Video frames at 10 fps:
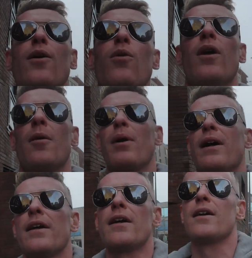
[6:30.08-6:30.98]
out while I'm
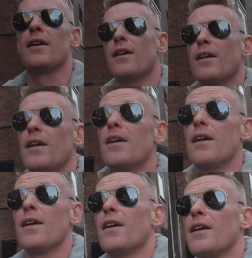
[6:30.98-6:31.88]
back here
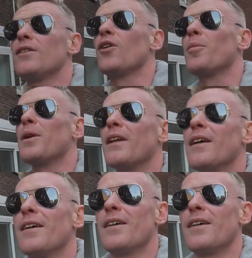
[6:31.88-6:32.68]
in Dublin.